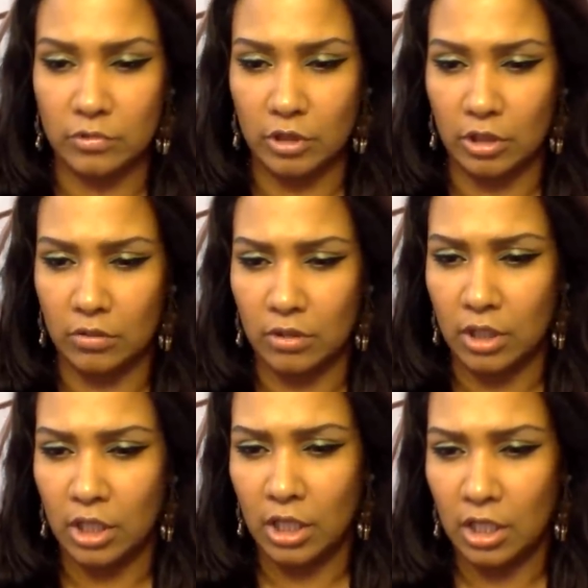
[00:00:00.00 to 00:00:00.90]
You know,
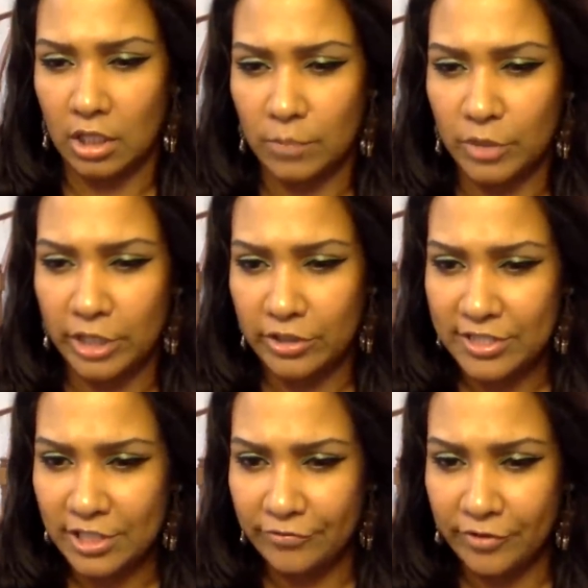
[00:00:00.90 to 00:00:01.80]
Putting
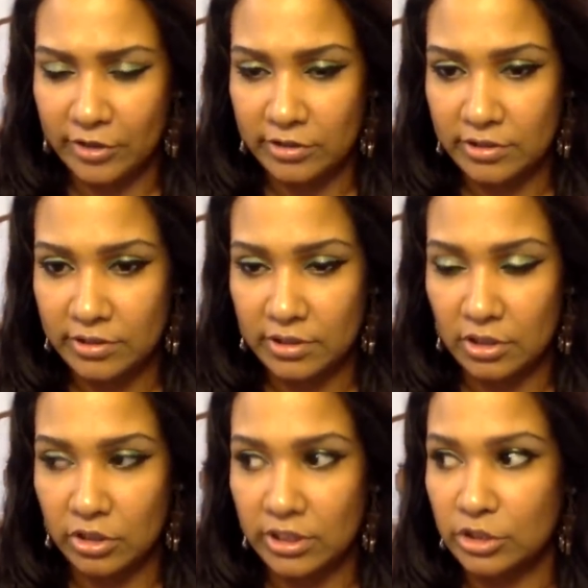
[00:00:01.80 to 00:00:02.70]
yourself first,
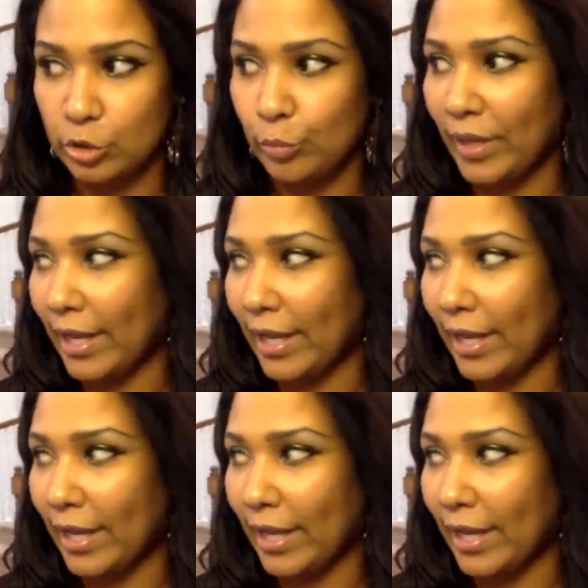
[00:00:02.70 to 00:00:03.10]
looks do